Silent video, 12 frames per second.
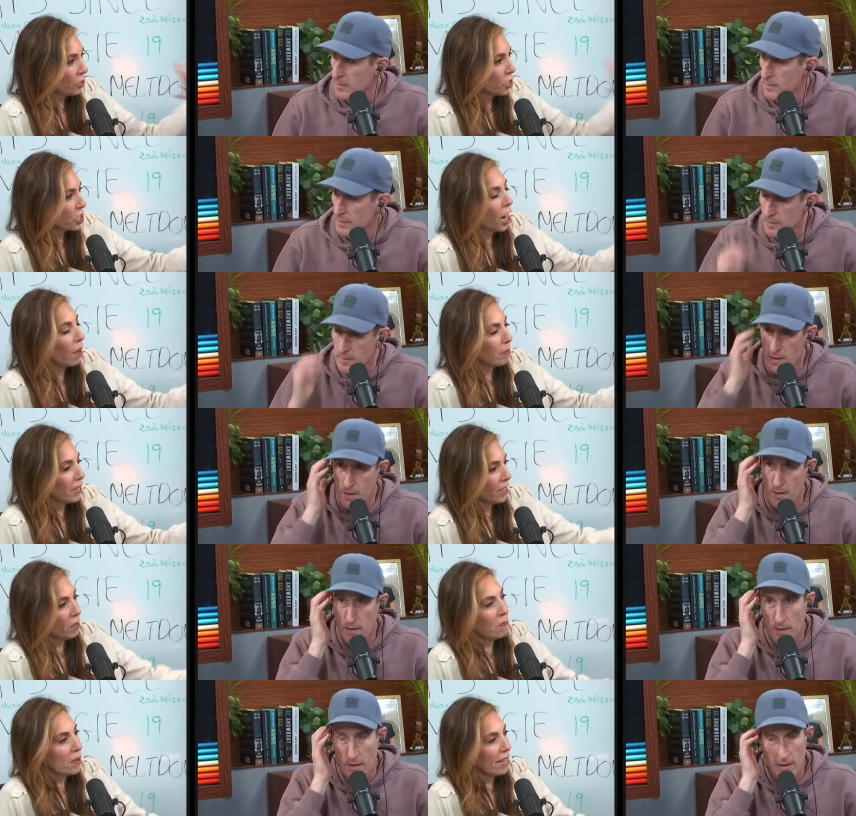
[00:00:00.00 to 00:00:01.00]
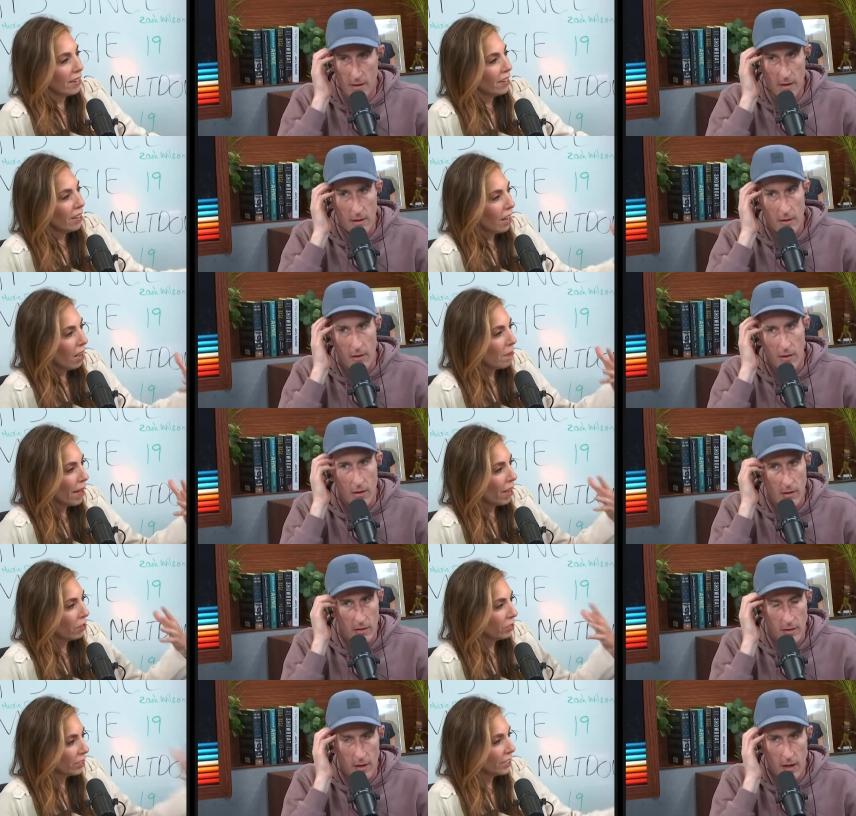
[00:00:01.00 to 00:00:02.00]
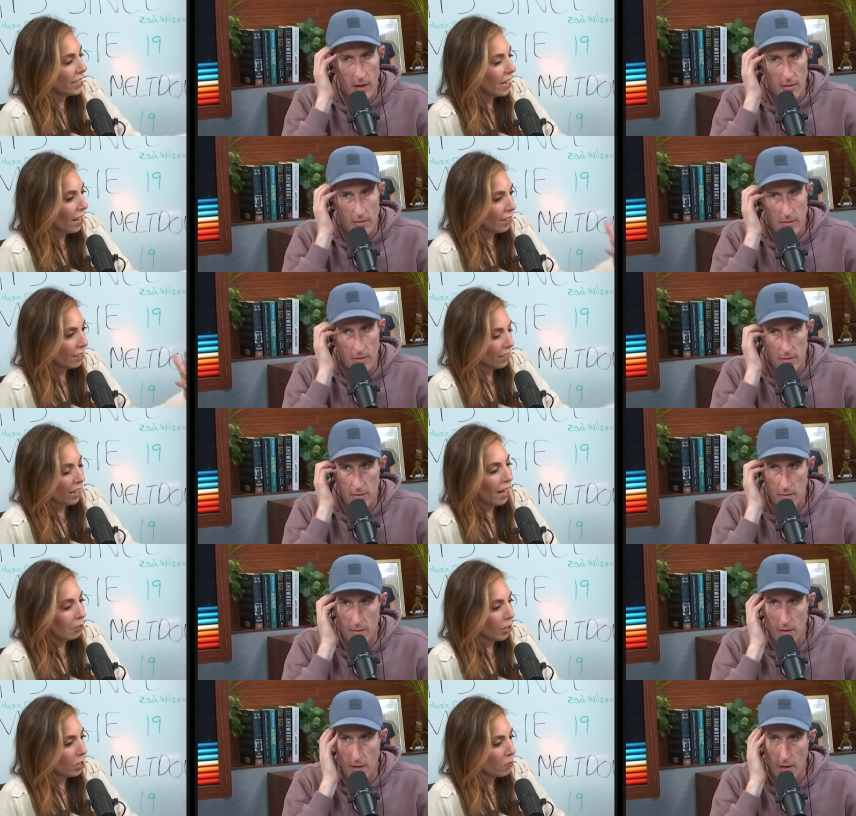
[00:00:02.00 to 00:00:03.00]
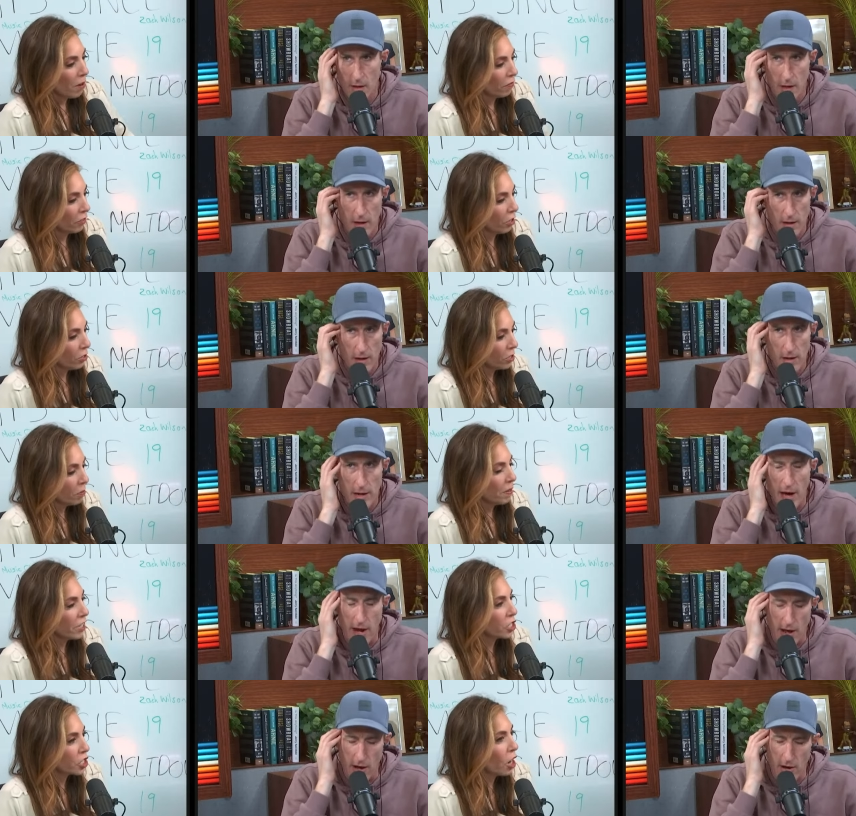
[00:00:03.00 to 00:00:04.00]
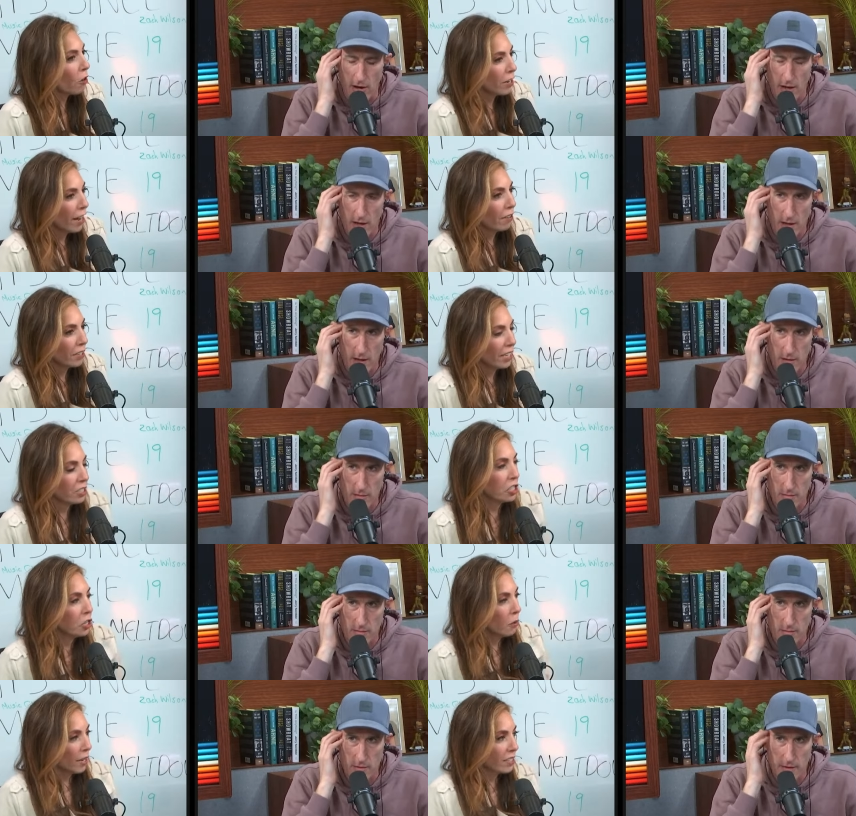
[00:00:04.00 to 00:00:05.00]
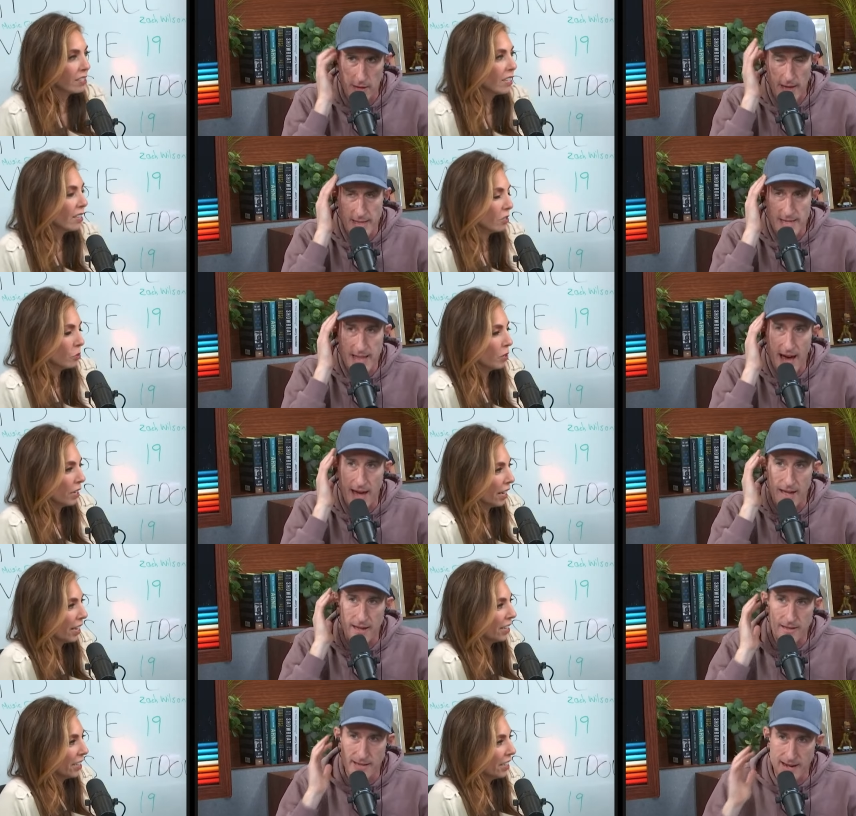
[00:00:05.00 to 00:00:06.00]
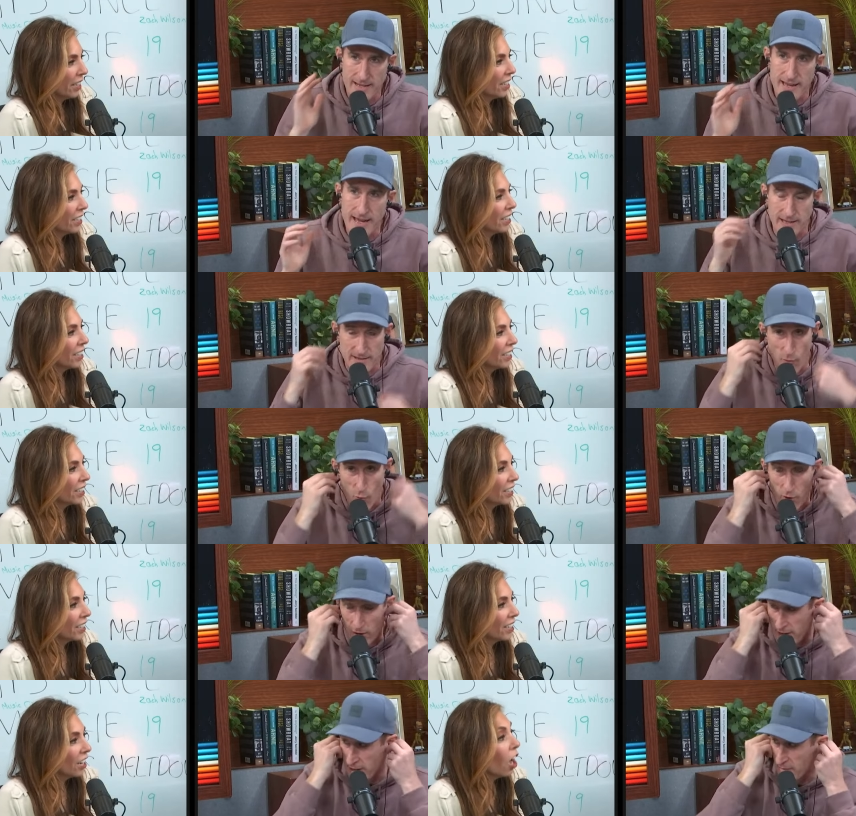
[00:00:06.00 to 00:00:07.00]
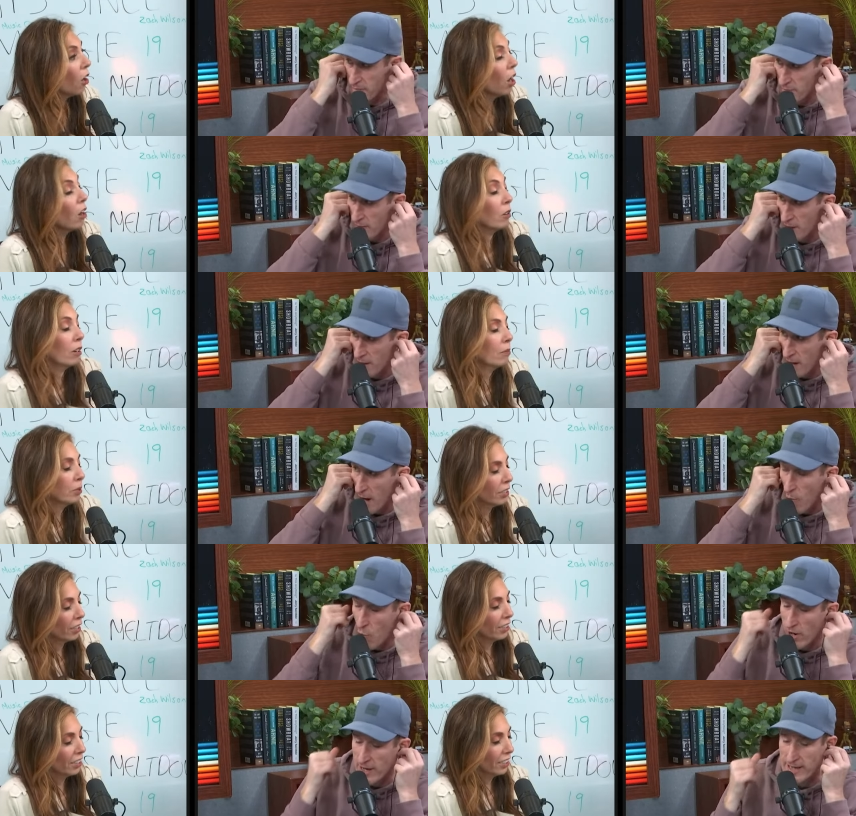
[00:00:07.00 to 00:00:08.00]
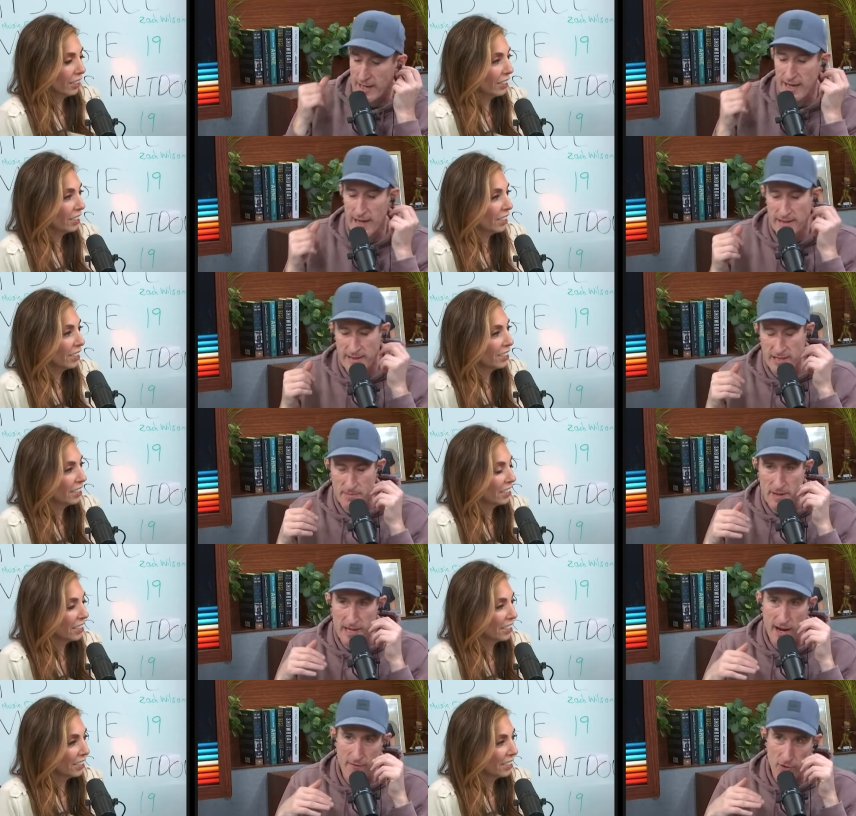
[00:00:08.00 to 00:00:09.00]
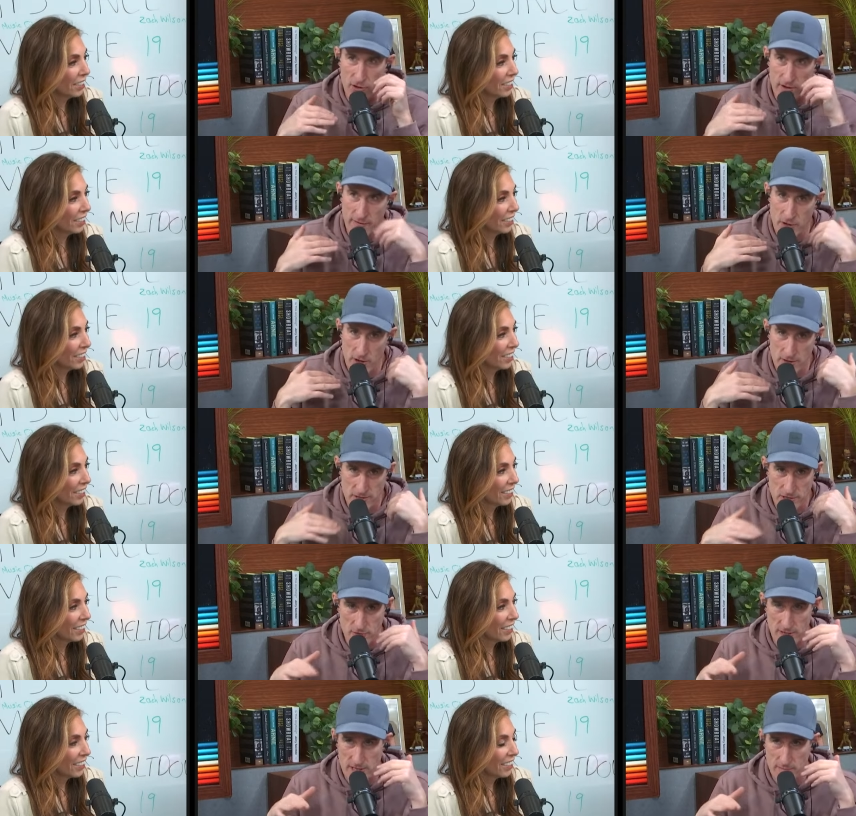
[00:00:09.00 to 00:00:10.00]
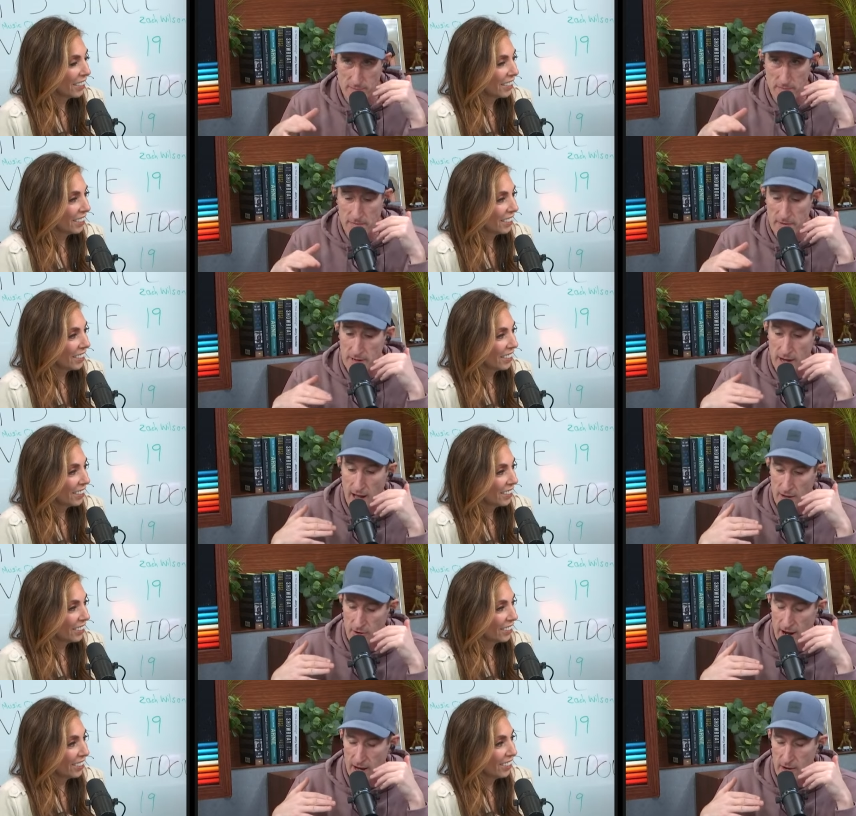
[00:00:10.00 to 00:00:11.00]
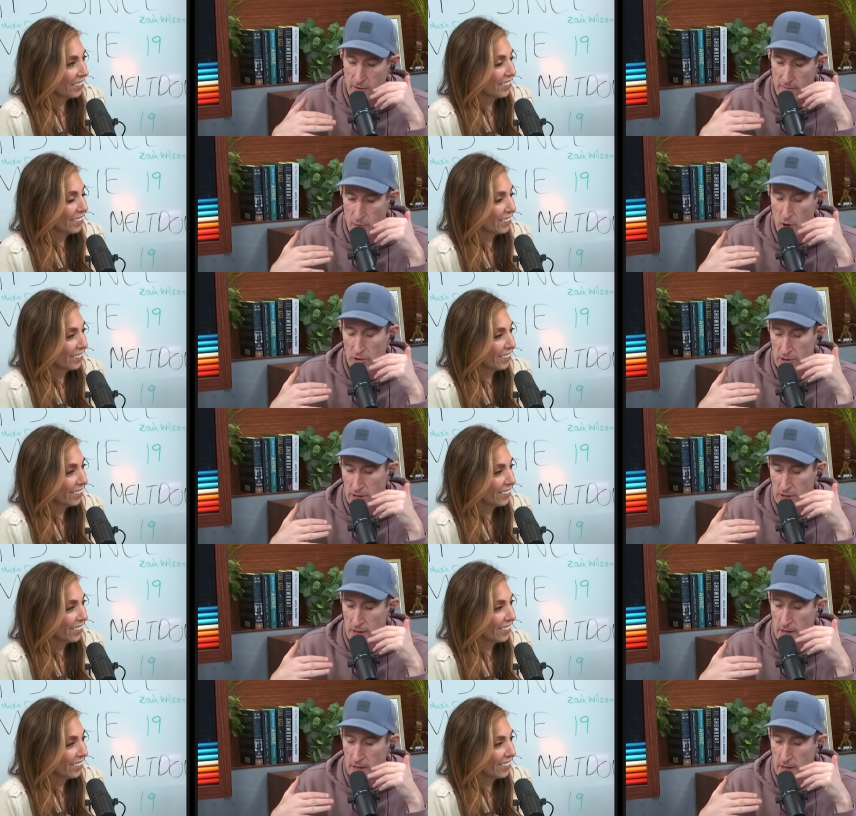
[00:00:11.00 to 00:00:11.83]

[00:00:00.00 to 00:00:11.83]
Speaker 1: you're chomping at the bit about Deion and the Colorado Buffaloes, the no, big no. showdown against USC it's not, weekend.
Speaker 2: It's not a take; it's a warning.
Speaker 1: Oh, oh, I'm sorry. A
Speaker 2: warning. It, just be careful if you're on the streets of Colorado, of Boulder.